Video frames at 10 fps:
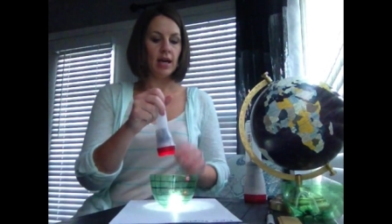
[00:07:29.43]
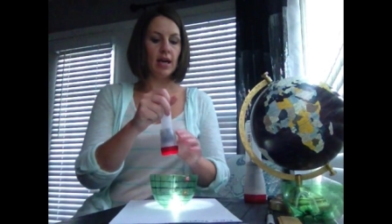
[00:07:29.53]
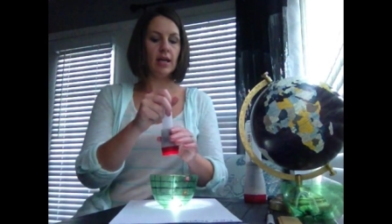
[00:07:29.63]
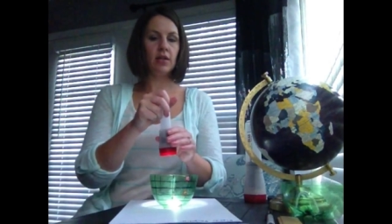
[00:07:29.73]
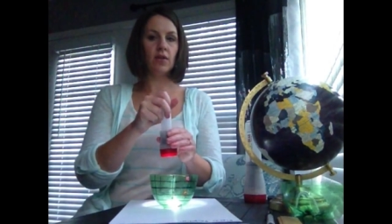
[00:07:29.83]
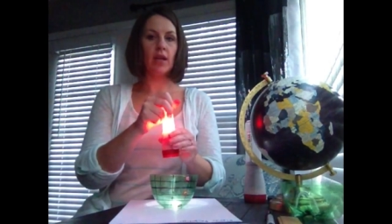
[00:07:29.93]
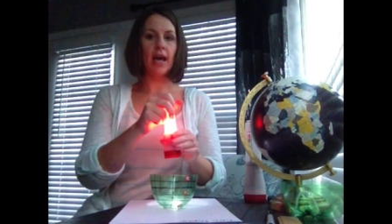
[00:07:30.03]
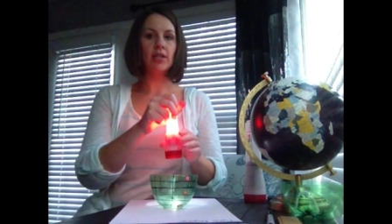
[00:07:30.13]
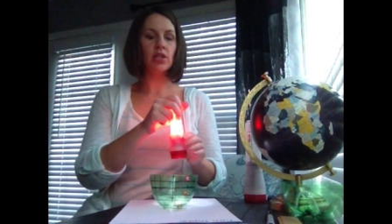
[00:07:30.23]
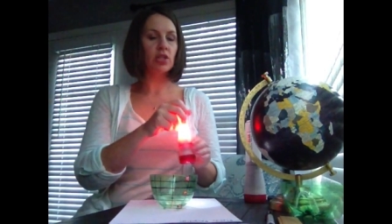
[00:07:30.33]
and you can
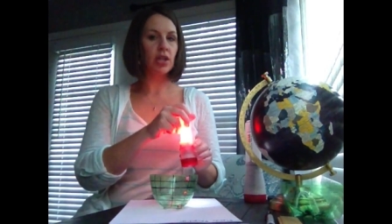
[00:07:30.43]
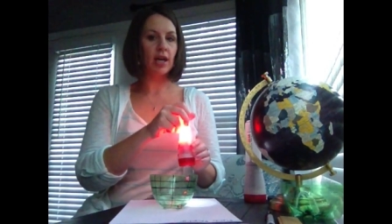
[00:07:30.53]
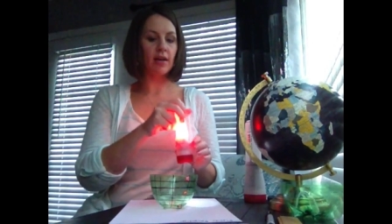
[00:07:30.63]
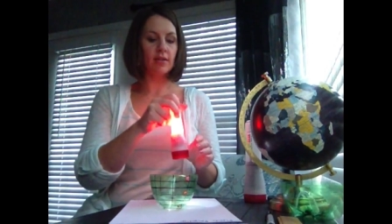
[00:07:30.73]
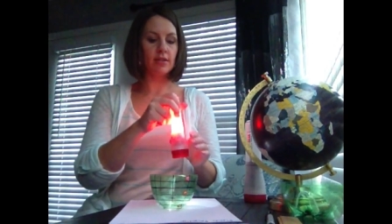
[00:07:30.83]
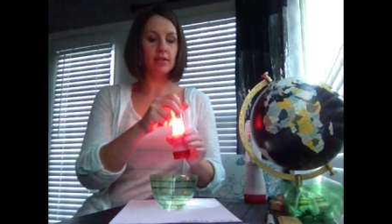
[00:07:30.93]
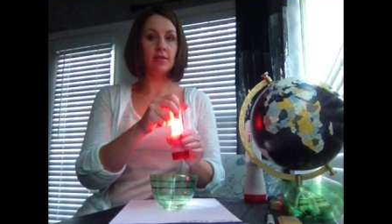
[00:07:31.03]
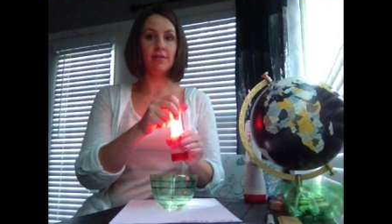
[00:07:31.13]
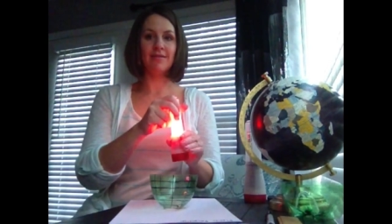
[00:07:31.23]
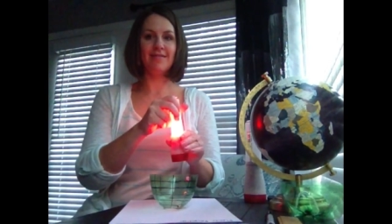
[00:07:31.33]
actually try
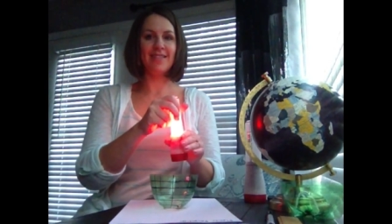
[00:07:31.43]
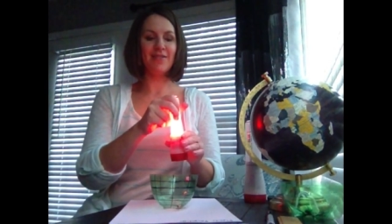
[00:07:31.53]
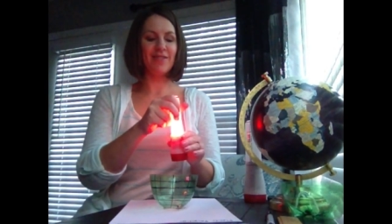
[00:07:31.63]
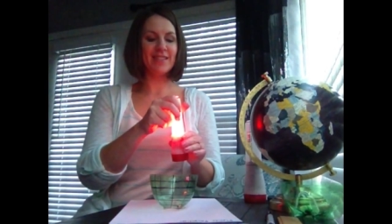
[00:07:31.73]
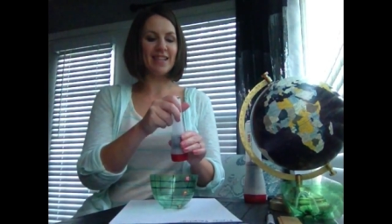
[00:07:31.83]
different